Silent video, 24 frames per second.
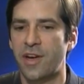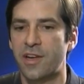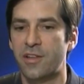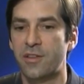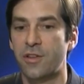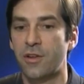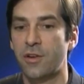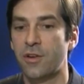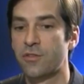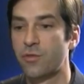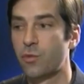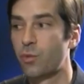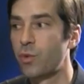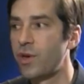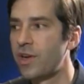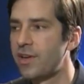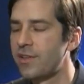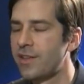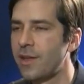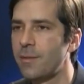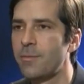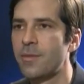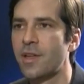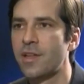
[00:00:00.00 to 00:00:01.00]
factors,
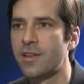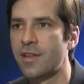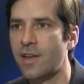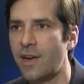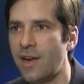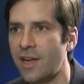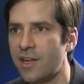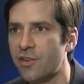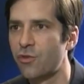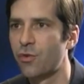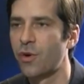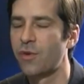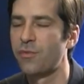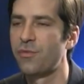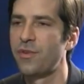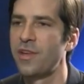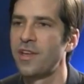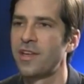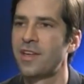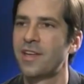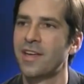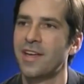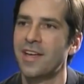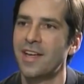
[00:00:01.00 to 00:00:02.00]
real-time data like
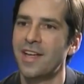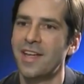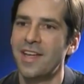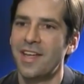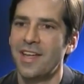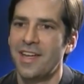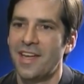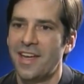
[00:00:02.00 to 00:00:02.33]
traffic.